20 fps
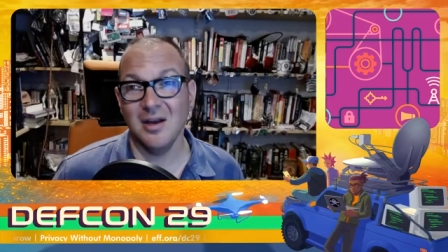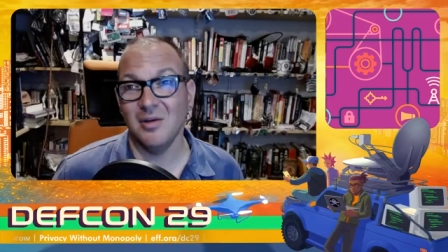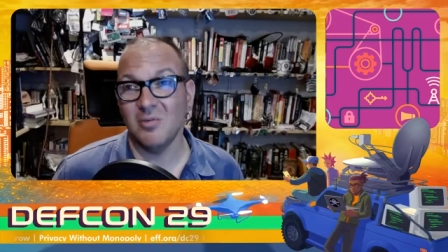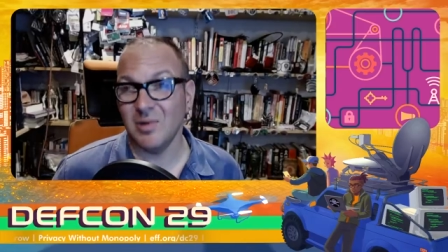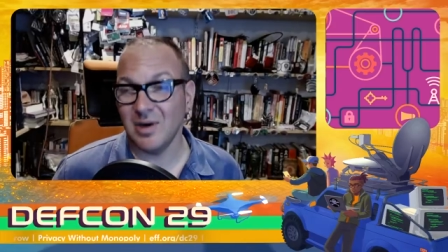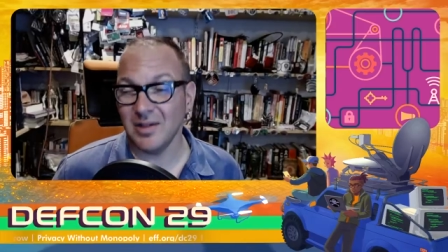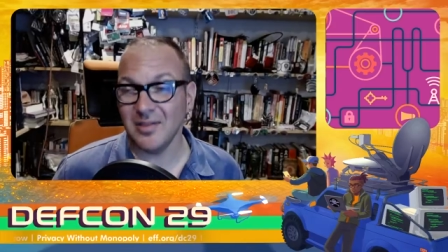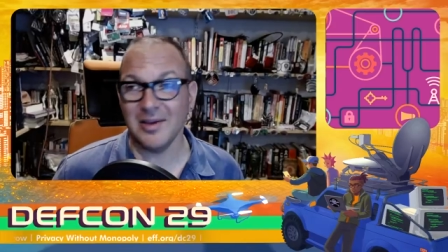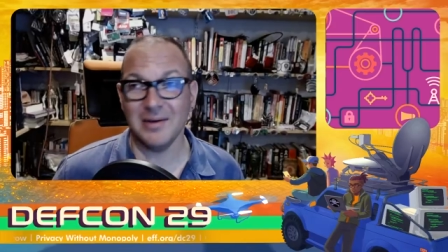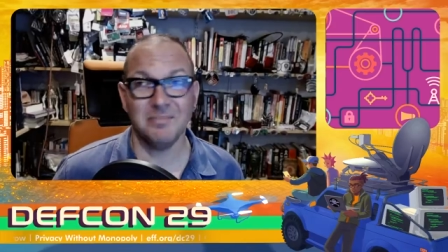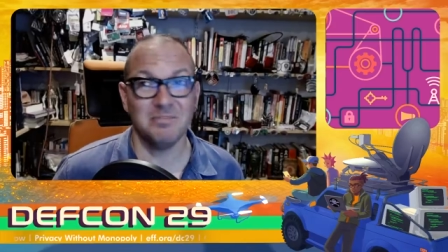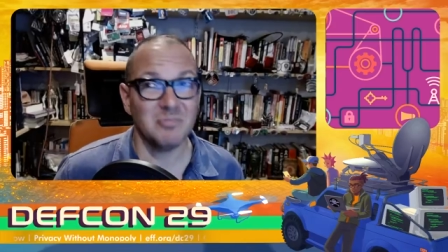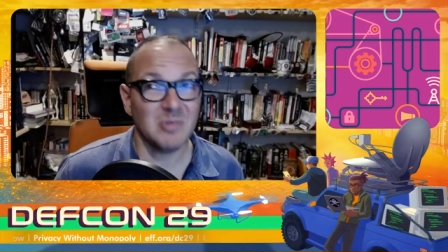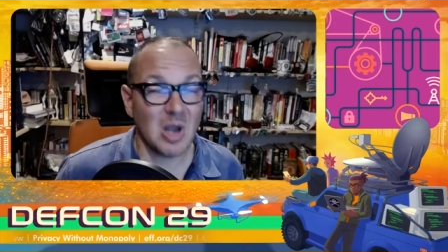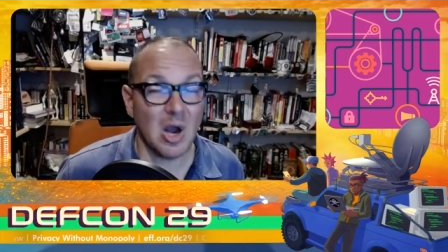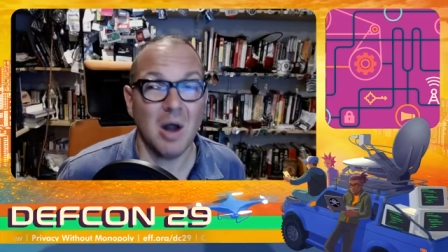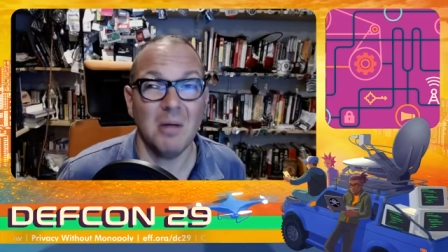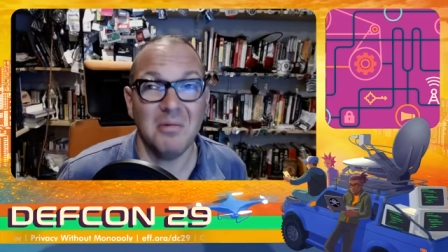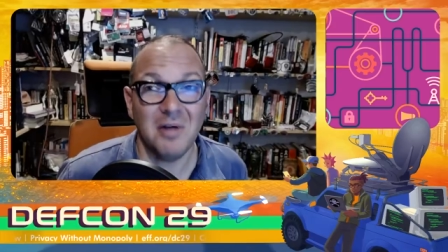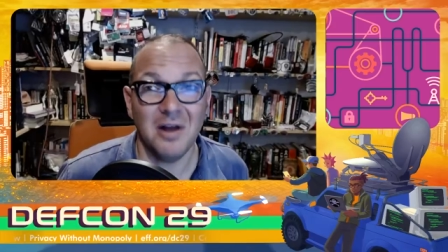well then
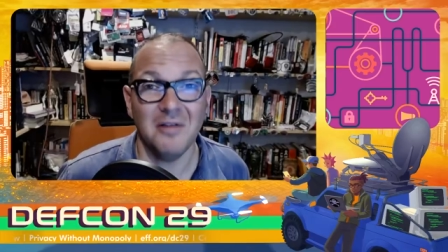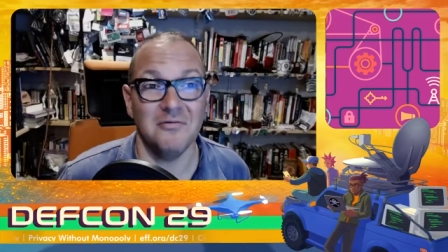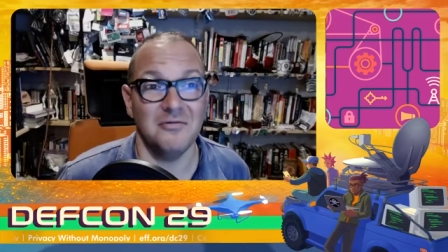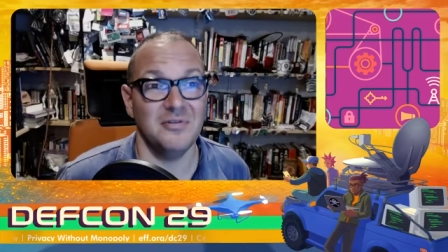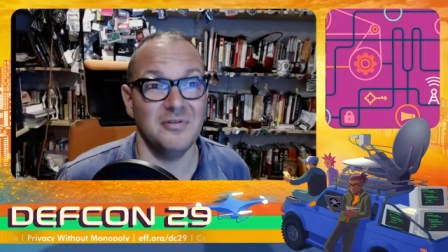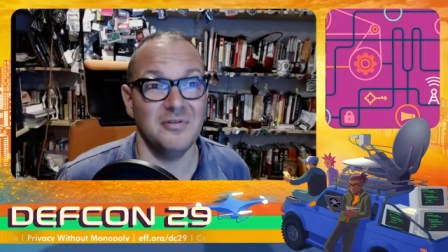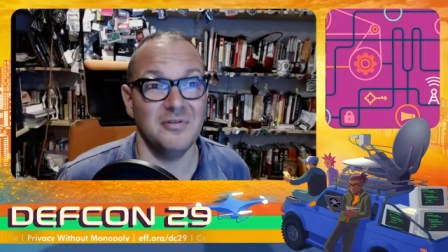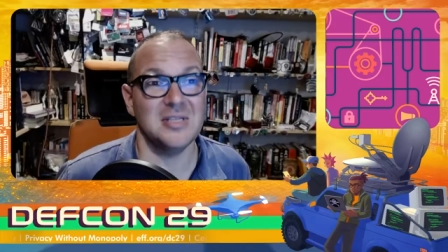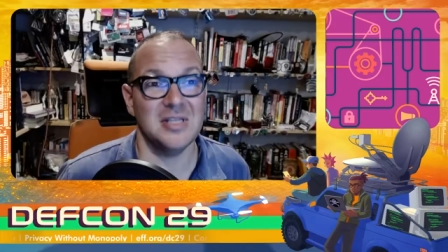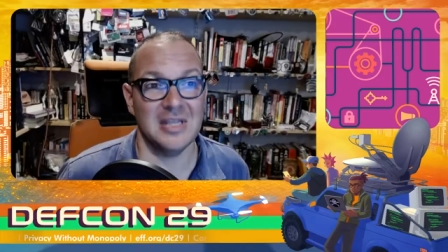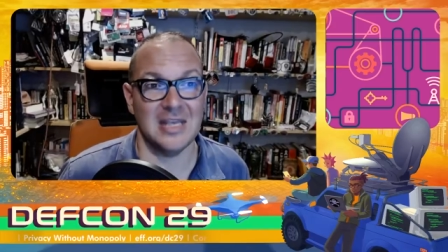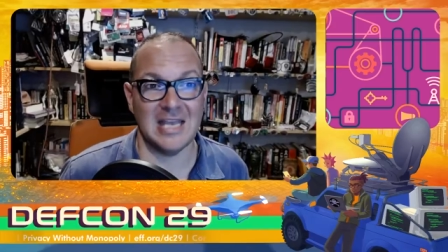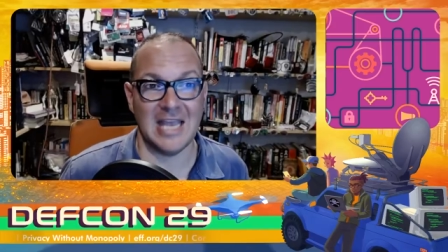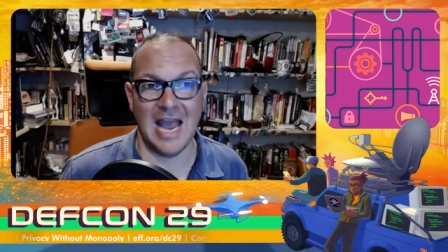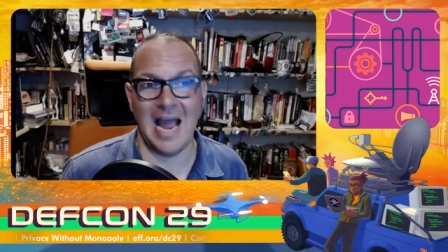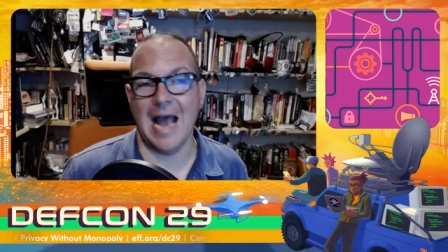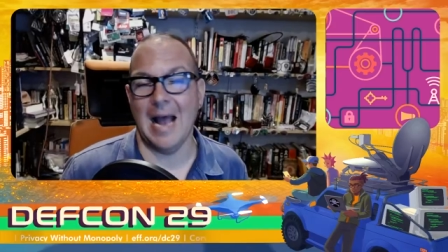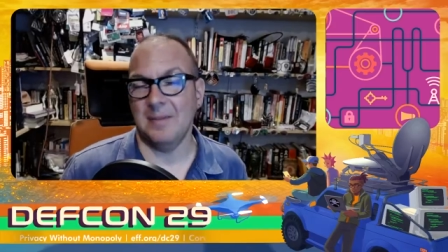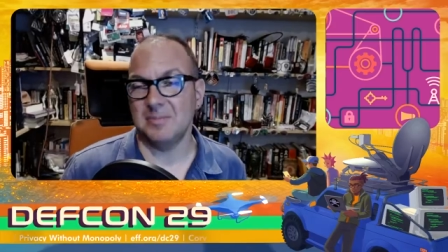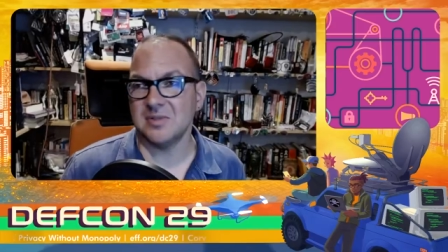ComCom fills in the
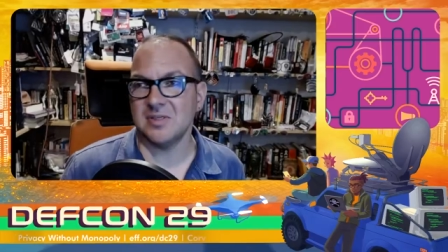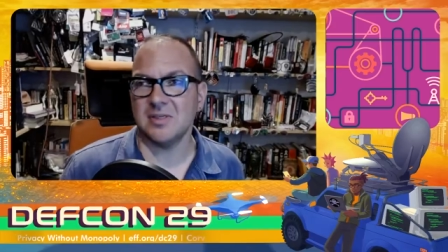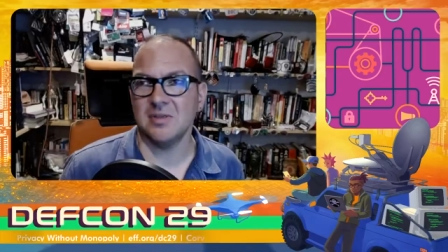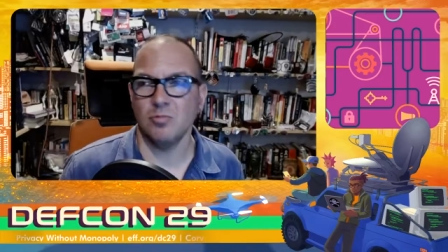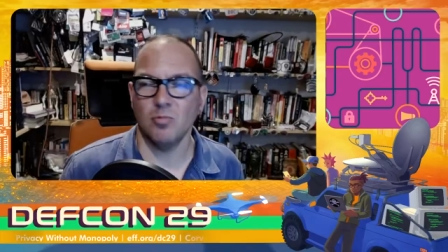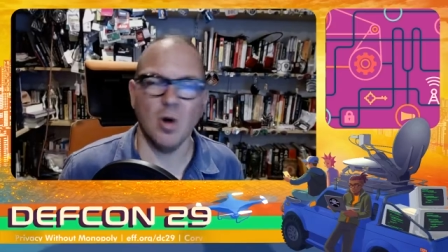gaps